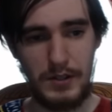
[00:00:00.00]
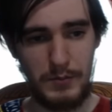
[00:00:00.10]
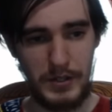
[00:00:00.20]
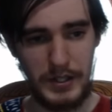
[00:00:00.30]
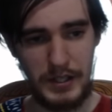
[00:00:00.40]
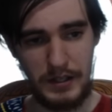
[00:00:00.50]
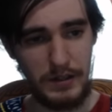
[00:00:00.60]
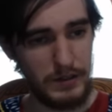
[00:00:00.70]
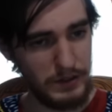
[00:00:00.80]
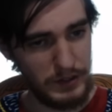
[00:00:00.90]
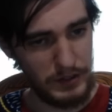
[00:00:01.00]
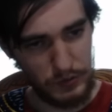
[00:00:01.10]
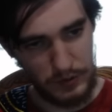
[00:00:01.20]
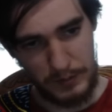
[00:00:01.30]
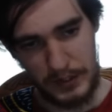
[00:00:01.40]
But yeah, these
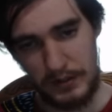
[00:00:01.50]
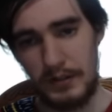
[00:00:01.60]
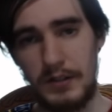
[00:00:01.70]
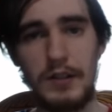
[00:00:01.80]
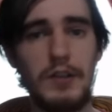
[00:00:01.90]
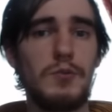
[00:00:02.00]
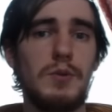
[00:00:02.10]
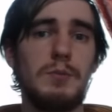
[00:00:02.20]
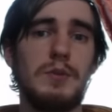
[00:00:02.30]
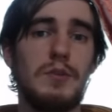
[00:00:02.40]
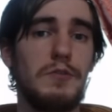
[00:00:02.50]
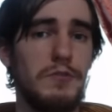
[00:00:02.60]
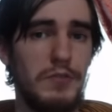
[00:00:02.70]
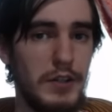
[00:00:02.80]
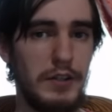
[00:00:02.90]
women would
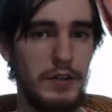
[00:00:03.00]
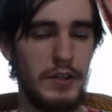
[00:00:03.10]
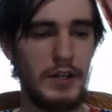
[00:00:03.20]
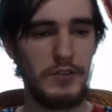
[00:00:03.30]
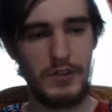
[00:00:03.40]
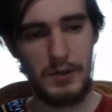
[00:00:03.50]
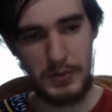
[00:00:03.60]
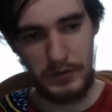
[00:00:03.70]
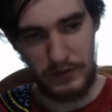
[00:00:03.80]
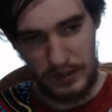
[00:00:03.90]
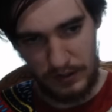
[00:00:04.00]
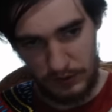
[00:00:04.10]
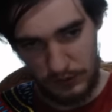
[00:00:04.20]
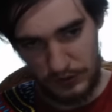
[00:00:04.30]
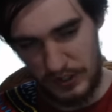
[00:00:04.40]
fuck your ass up, even that
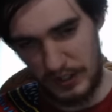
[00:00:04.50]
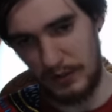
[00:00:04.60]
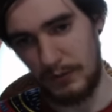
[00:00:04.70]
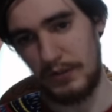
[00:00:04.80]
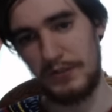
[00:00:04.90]
little tiny one.